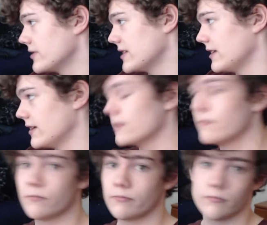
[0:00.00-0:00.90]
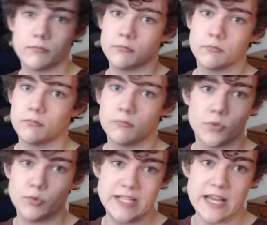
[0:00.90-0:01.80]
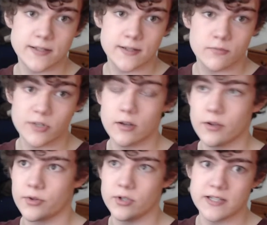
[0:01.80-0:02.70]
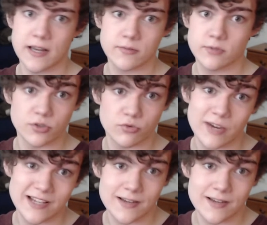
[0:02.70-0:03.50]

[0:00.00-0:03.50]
at like 3 cents, 30 cents, which is crazy.